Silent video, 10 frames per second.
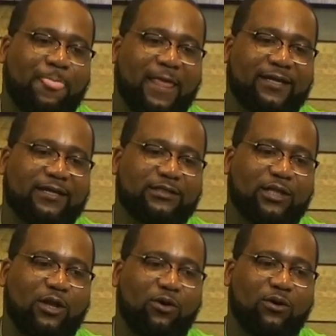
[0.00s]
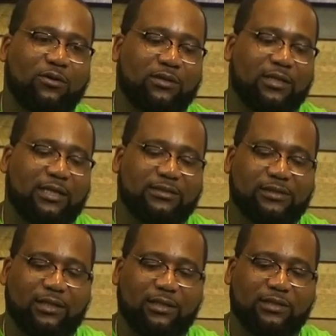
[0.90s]
It, it's a long, it's
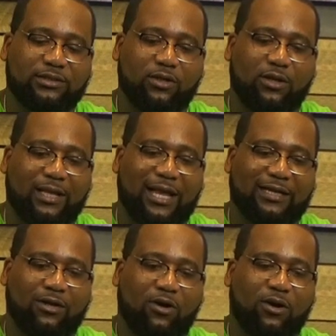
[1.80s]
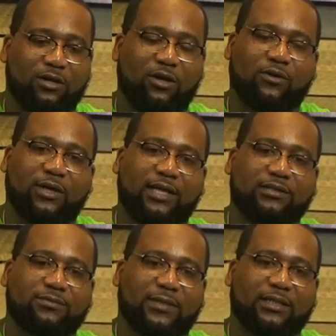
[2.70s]
a it's you know a lot of hard long
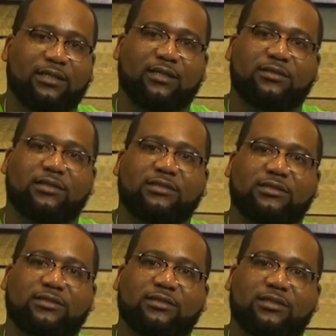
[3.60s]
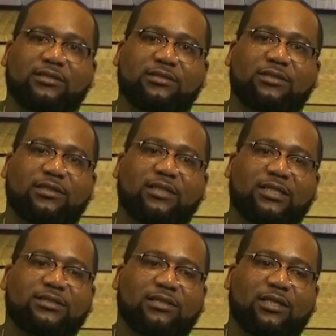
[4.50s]
nights, man. It, it's it's
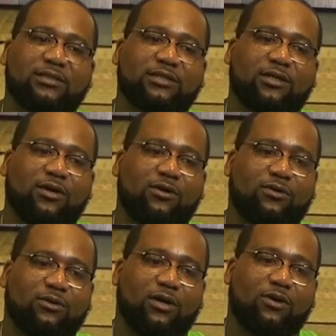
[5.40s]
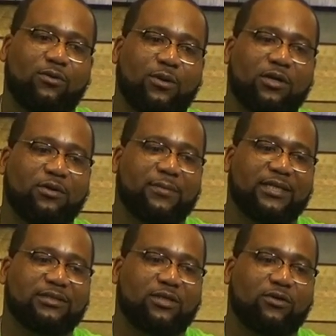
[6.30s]
it's a it's a cold cold world,
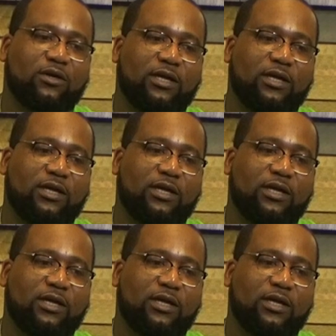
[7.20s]
man. So.